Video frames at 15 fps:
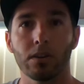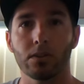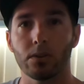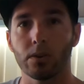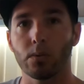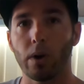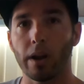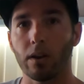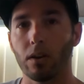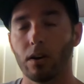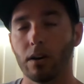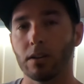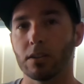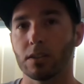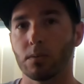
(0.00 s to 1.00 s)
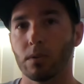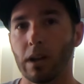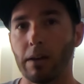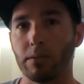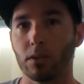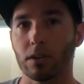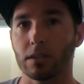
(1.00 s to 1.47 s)
you do quite a lot and just want to
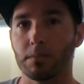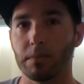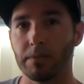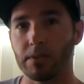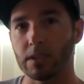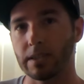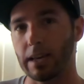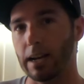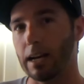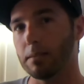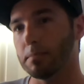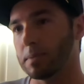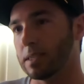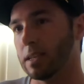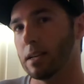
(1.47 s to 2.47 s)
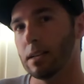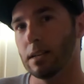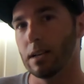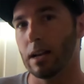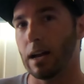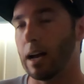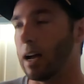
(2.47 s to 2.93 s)
have a look at some different setups,
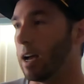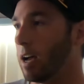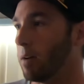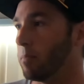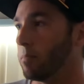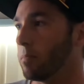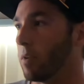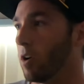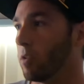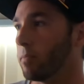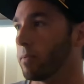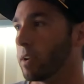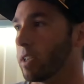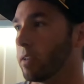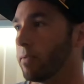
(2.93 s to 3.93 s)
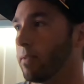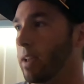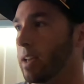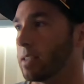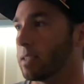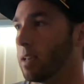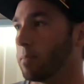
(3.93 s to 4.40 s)
hopefully you
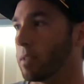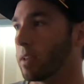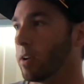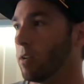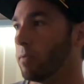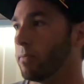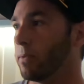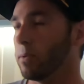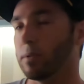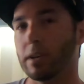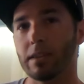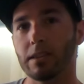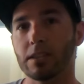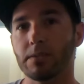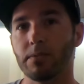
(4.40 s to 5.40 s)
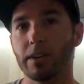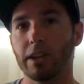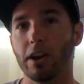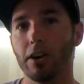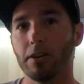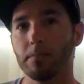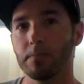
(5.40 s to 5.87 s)
found something helpful in this
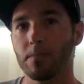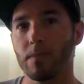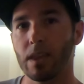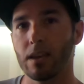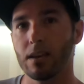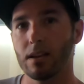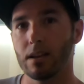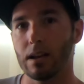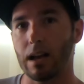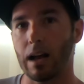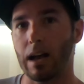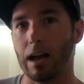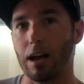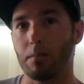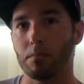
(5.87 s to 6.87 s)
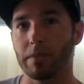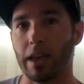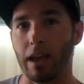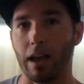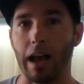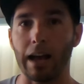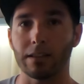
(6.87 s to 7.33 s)
video.
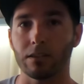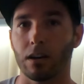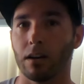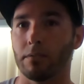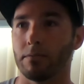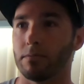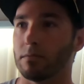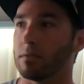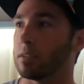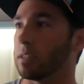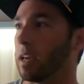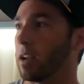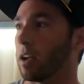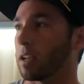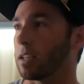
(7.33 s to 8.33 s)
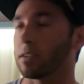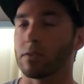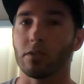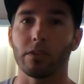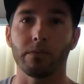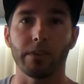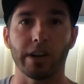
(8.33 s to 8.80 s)
Yeah, as I've said, I guess
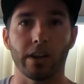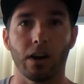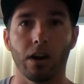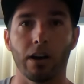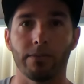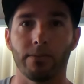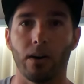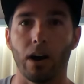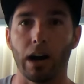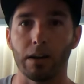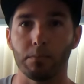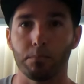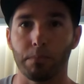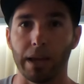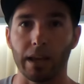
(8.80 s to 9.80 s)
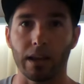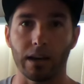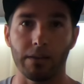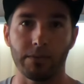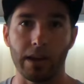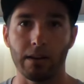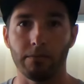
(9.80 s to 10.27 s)
through the video, I find being a
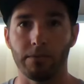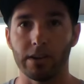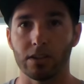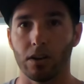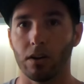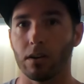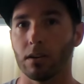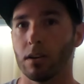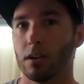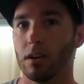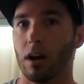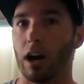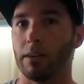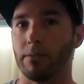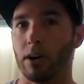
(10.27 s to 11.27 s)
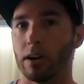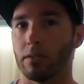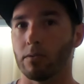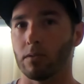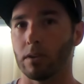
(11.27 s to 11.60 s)
left-handed fisher, I find it